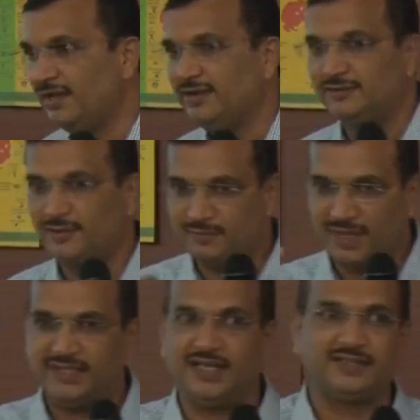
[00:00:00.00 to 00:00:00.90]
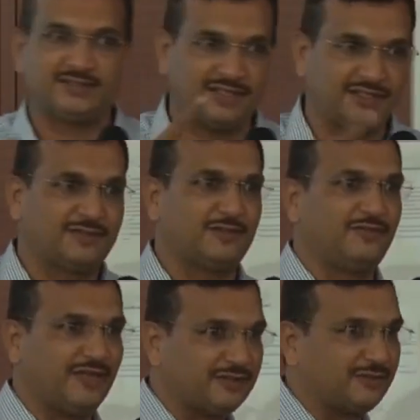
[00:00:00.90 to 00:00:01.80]
So my answer is to
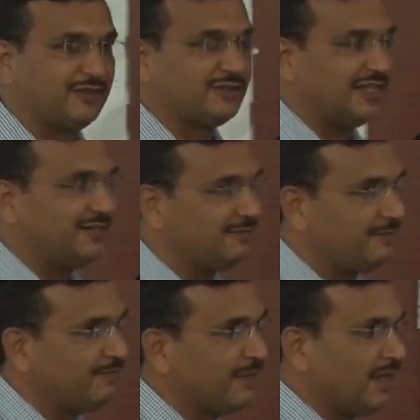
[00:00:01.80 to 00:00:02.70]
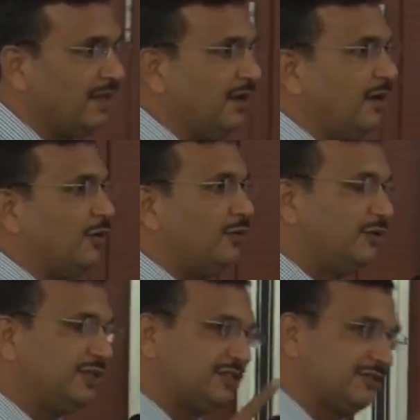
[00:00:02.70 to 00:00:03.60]
first question, who
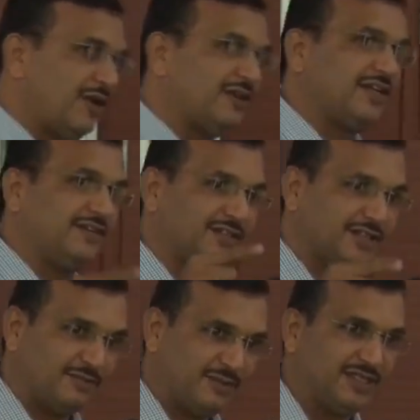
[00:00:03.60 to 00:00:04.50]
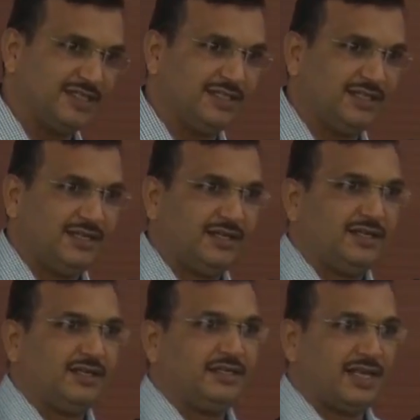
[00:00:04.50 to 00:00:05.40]
is not having the money,
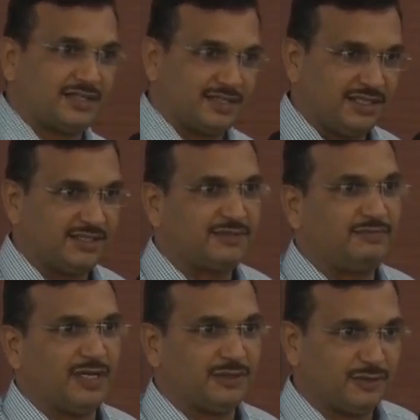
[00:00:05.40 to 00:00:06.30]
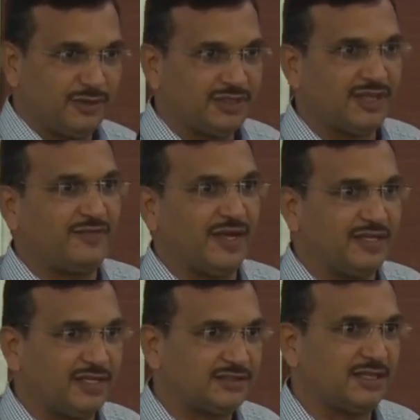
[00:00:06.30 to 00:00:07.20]
at least by doing the
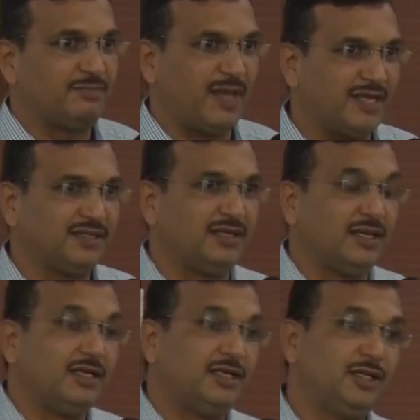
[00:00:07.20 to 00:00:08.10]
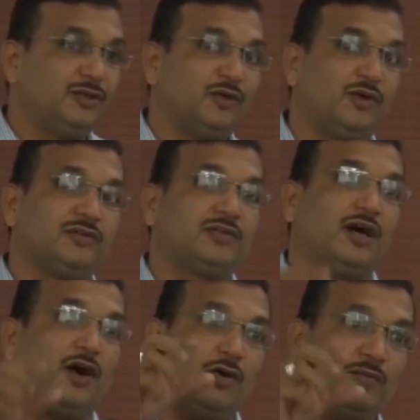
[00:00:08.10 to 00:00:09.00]
financial planning, he knows
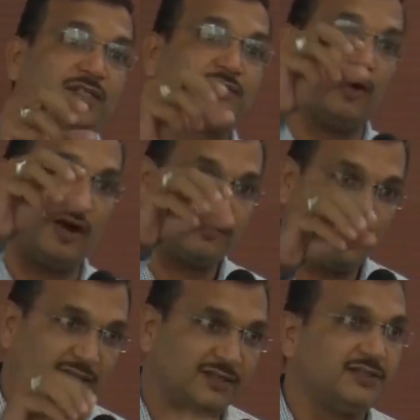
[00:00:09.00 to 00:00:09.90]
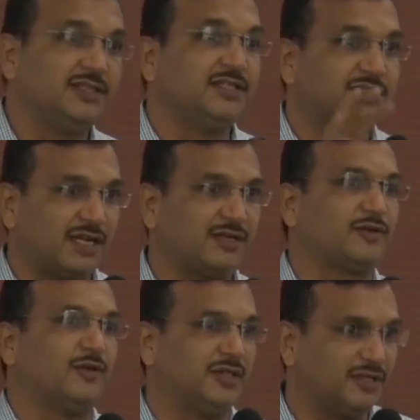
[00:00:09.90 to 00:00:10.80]
how much shortfall he is
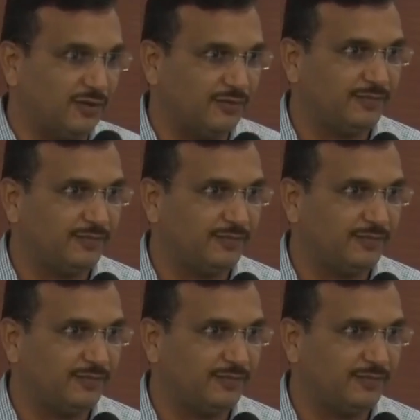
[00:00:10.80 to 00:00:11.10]
undergoing now.